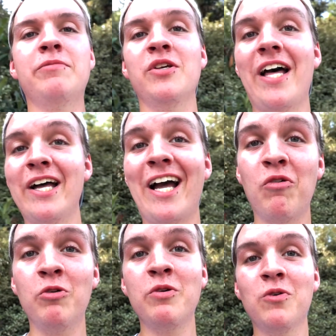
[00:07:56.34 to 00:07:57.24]
So
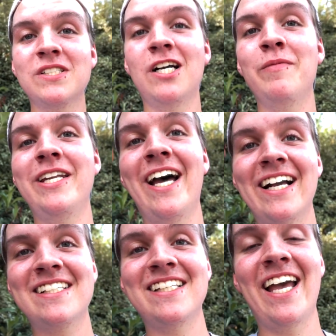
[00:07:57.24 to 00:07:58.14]
that will be what's coming
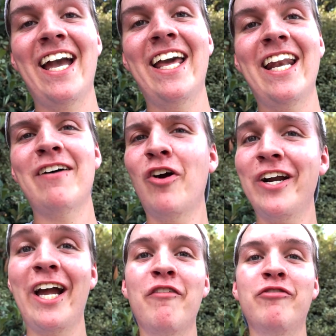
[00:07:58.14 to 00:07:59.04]
next, and I've
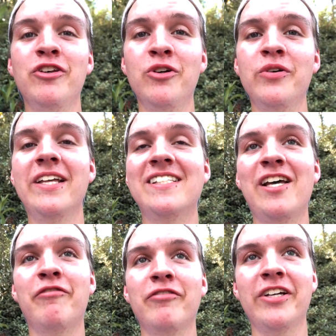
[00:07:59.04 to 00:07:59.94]
already got a few that's
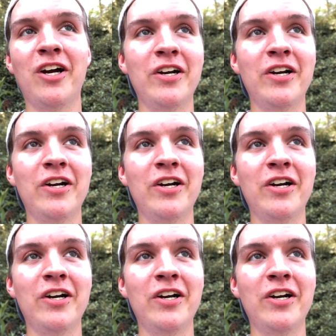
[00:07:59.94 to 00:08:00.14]
definitely